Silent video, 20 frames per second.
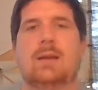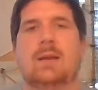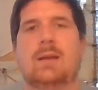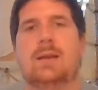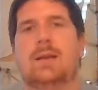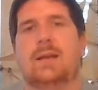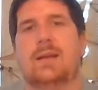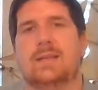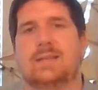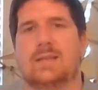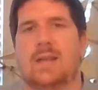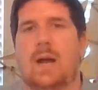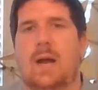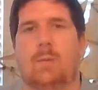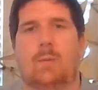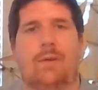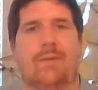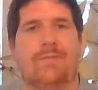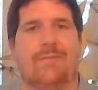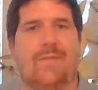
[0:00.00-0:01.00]
It's not
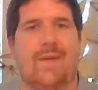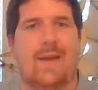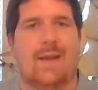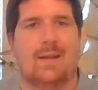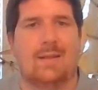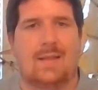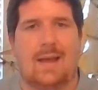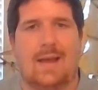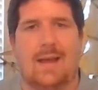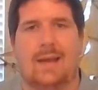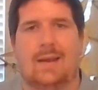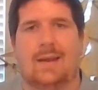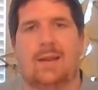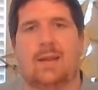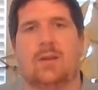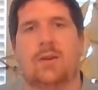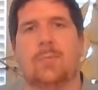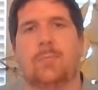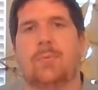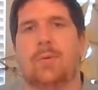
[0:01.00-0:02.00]
well ventilated.
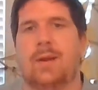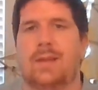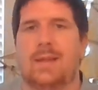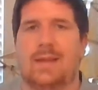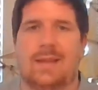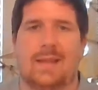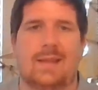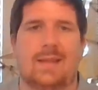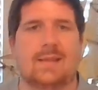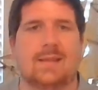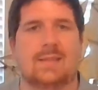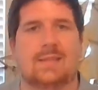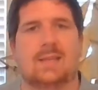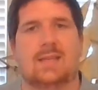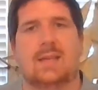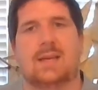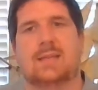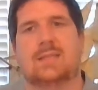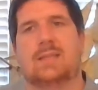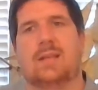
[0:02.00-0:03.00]
You're breathing in this
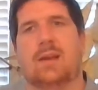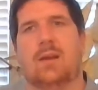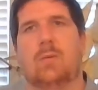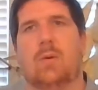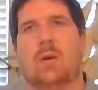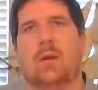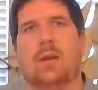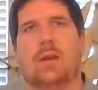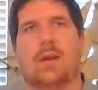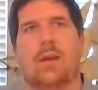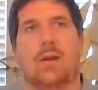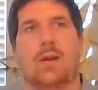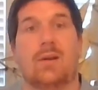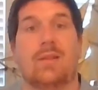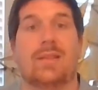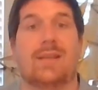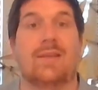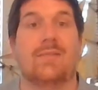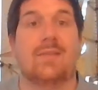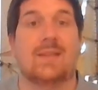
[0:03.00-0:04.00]
dust that you're working on, or
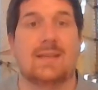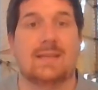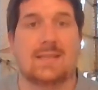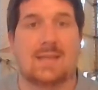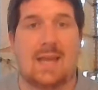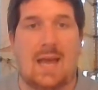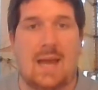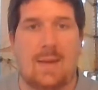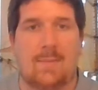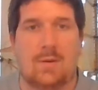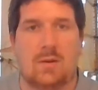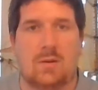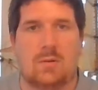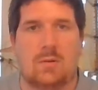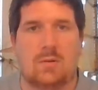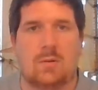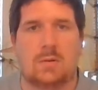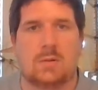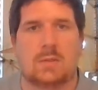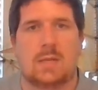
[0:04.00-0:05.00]
even these
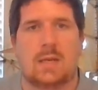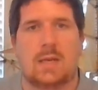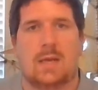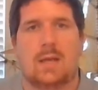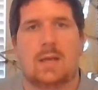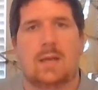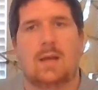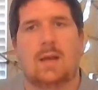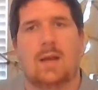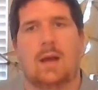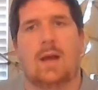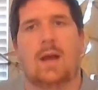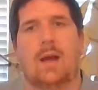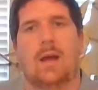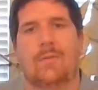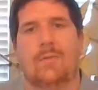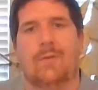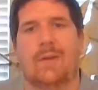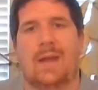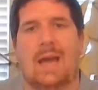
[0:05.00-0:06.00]
chemicals.
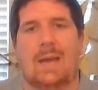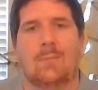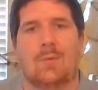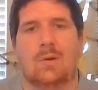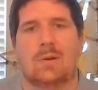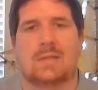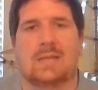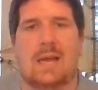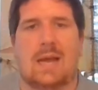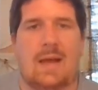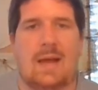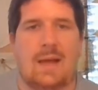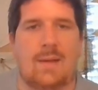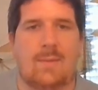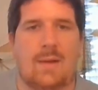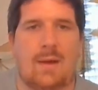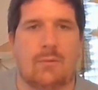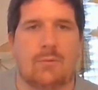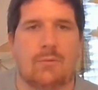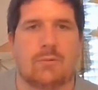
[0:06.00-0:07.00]
If we had more time,
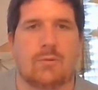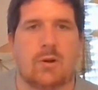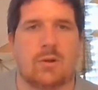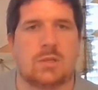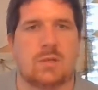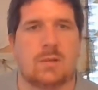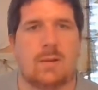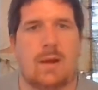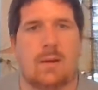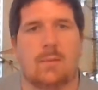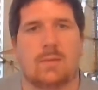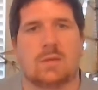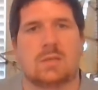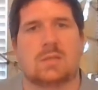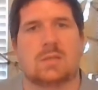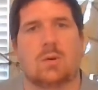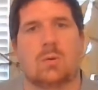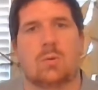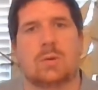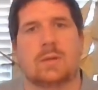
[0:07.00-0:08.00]
I would gross you out with the
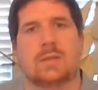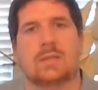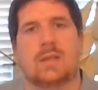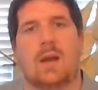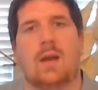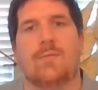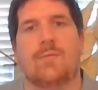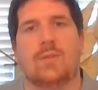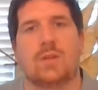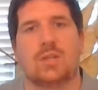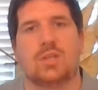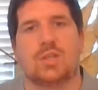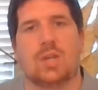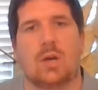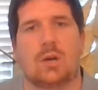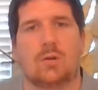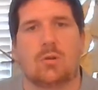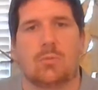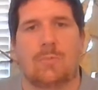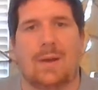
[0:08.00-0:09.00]
stories of The
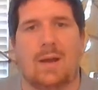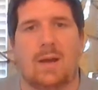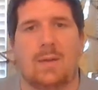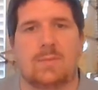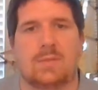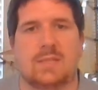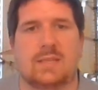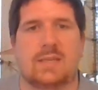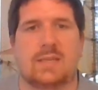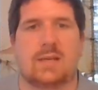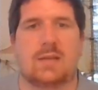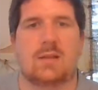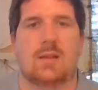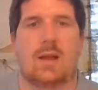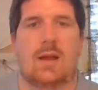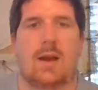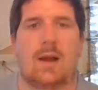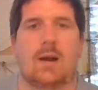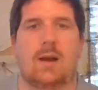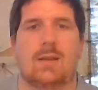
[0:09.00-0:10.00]
Jungle by Upton
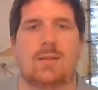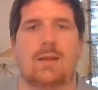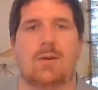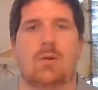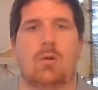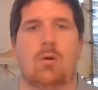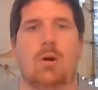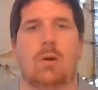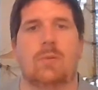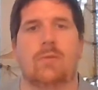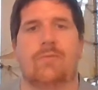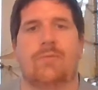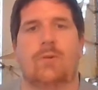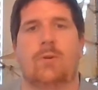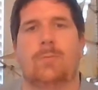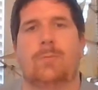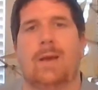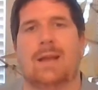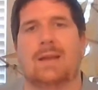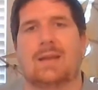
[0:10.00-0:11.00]
Sinclair and the horrible food
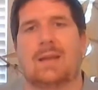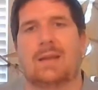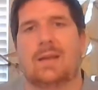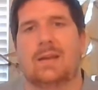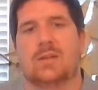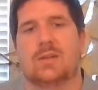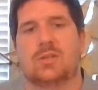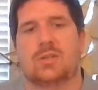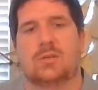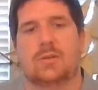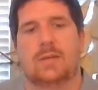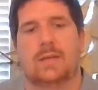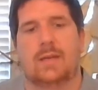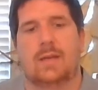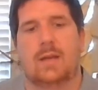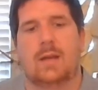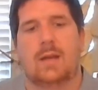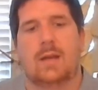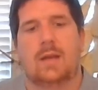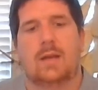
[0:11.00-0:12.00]
packing industry,
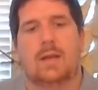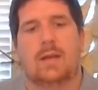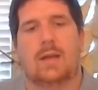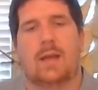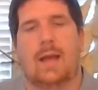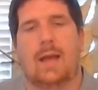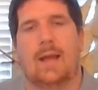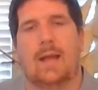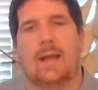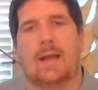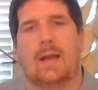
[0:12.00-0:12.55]
okay?